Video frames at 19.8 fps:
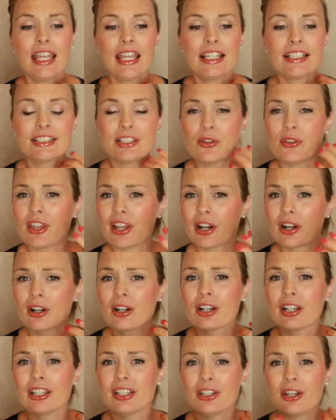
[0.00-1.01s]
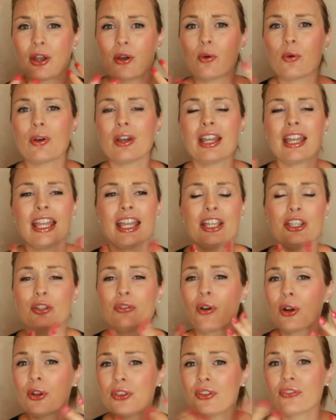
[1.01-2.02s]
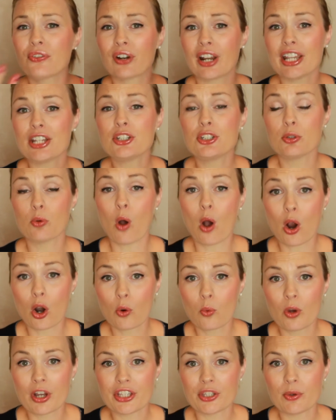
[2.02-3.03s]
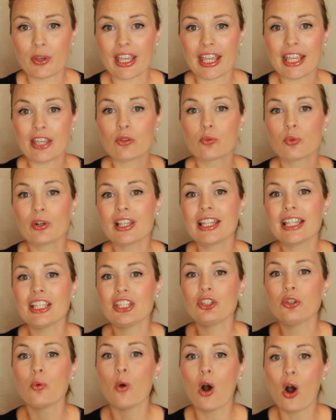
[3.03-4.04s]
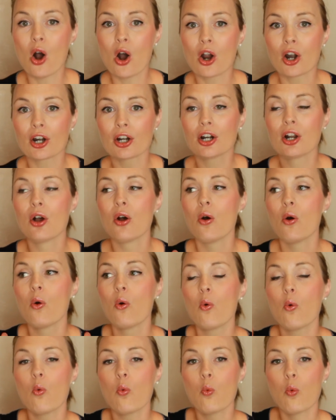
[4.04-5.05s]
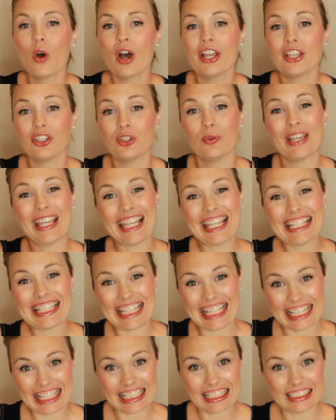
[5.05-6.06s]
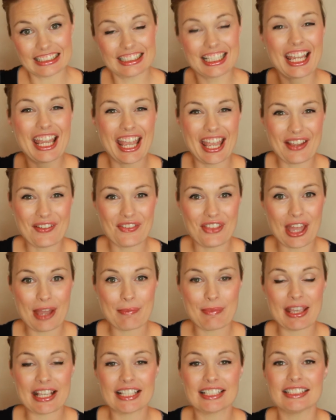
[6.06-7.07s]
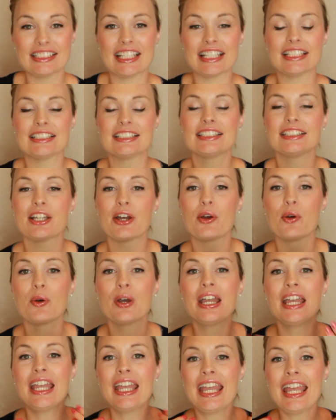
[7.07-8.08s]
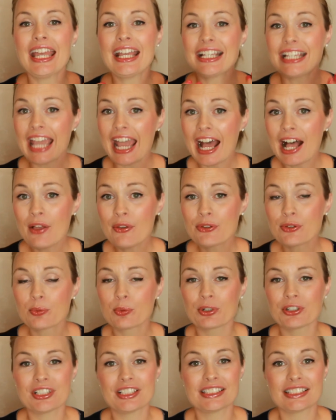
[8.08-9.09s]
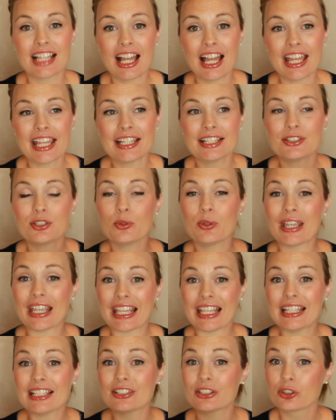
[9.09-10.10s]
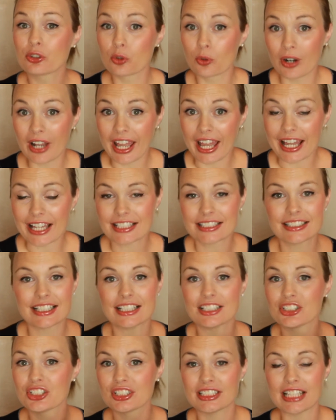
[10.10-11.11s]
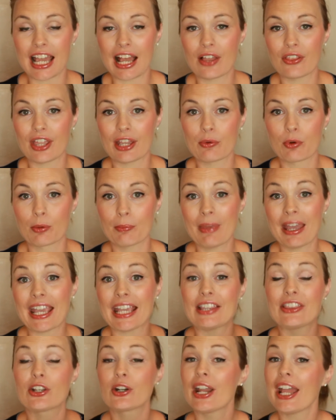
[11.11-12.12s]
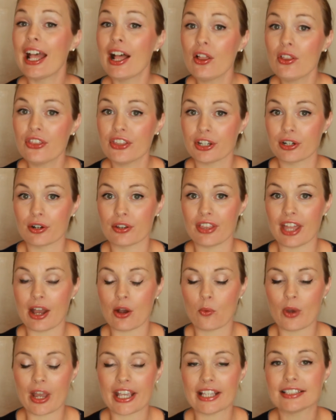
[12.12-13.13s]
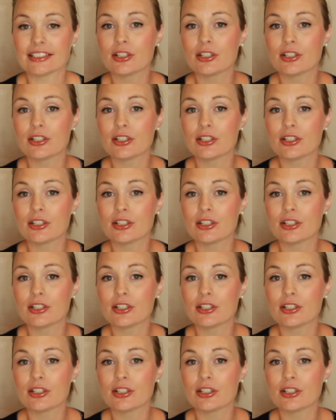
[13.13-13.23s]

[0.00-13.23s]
So they're, you know, you've heard the phrase, you are what you eat. Really, you are what you eats, if that makes sense. So cows were designed to eat grass. That's just how they were made. They're healthier that way.